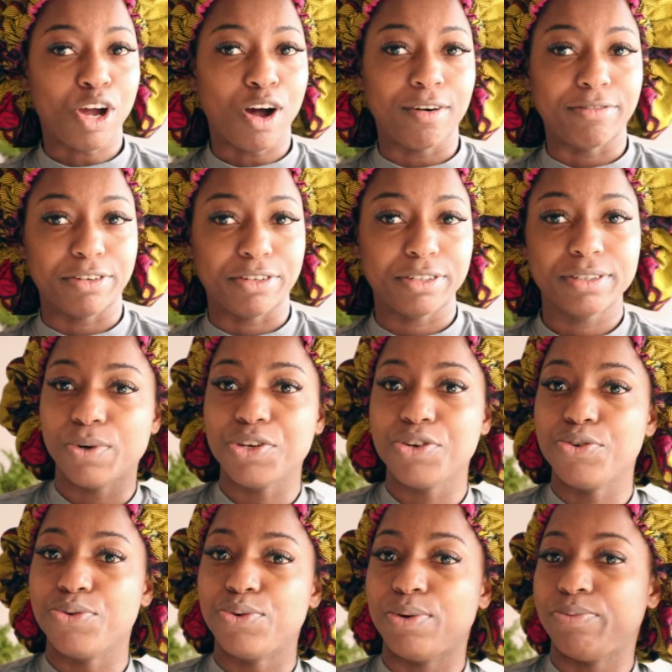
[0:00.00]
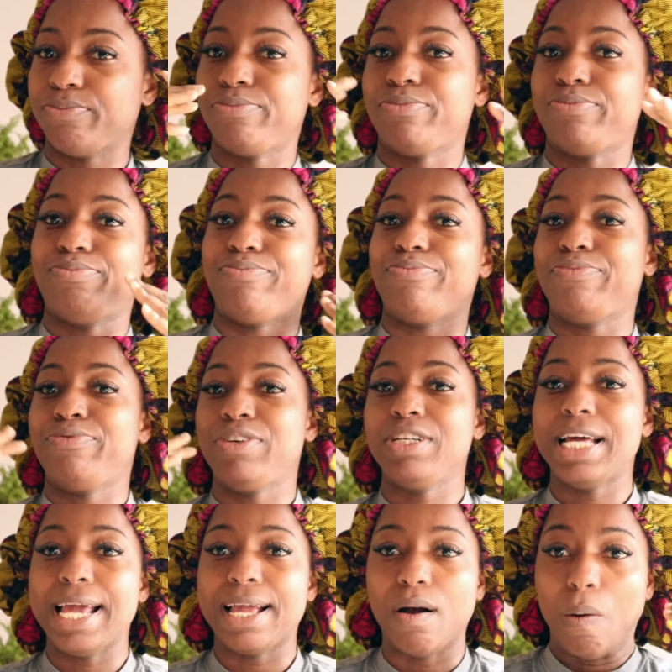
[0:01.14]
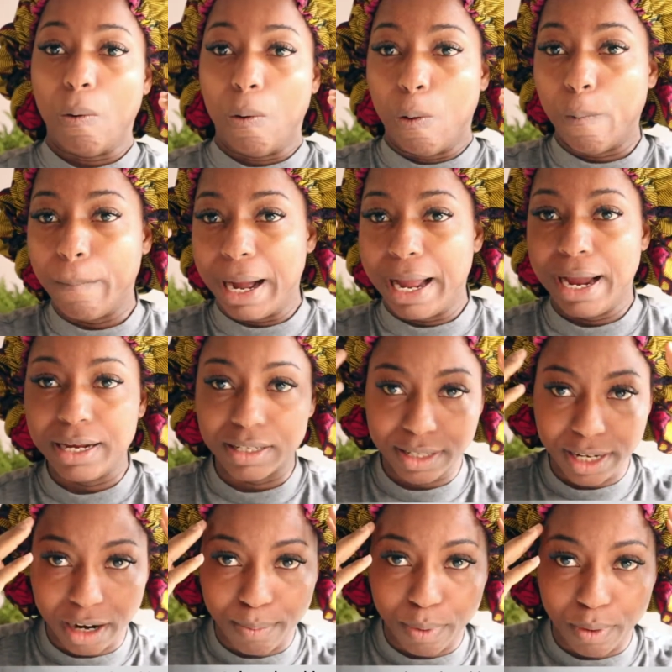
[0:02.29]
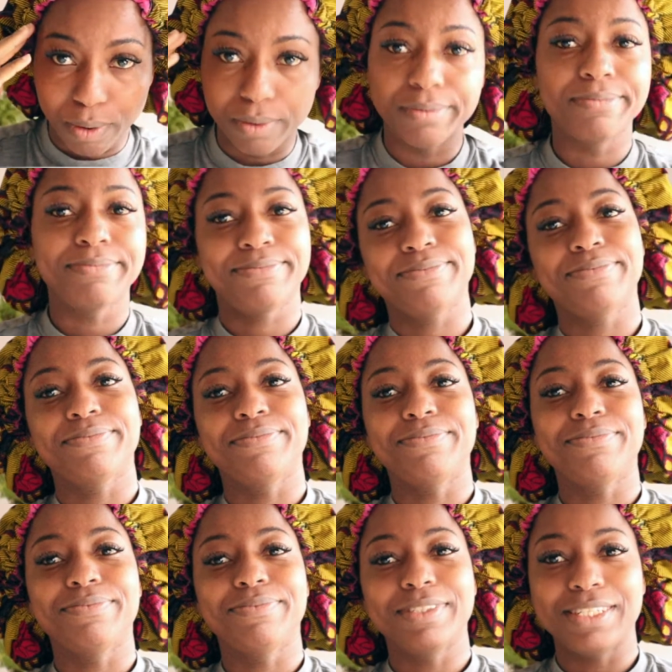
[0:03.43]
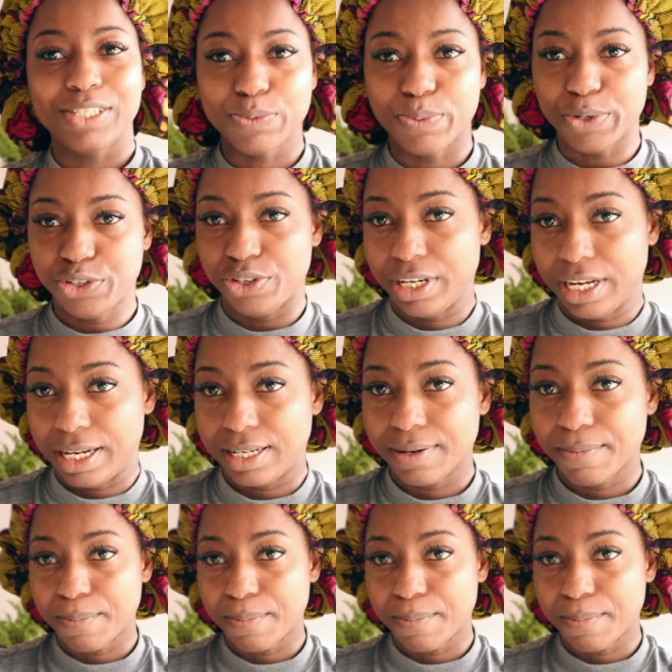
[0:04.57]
cover. When you feel like, oh, my hair is terrible, this is what you need.